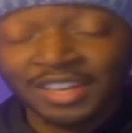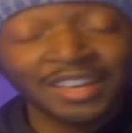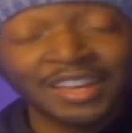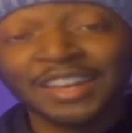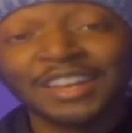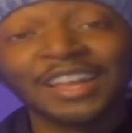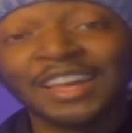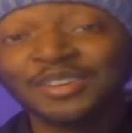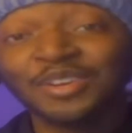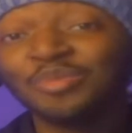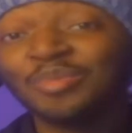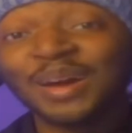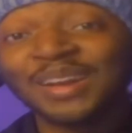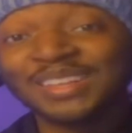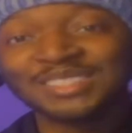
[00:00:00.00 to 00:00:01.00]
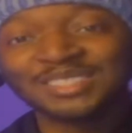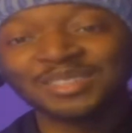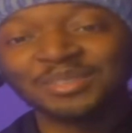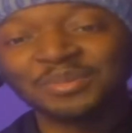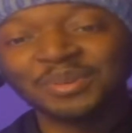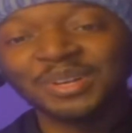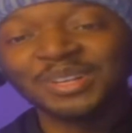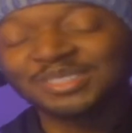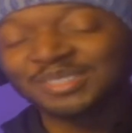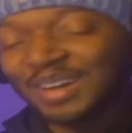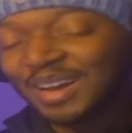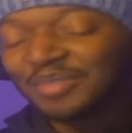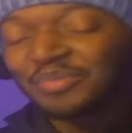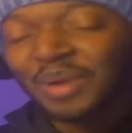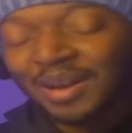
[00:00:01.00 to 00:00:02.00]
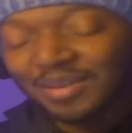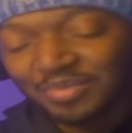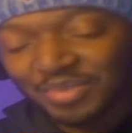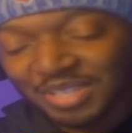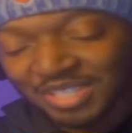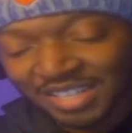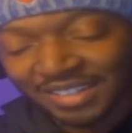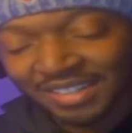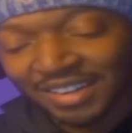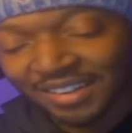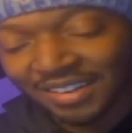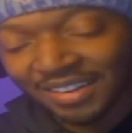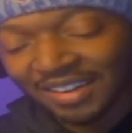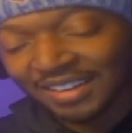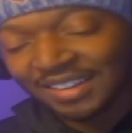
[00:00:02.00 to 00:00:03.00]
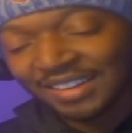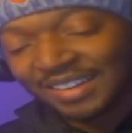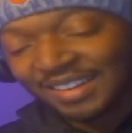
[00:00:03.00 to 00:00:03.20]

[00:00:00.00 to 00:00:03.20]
And like, nobody has said a word, so I appreciate that a lot.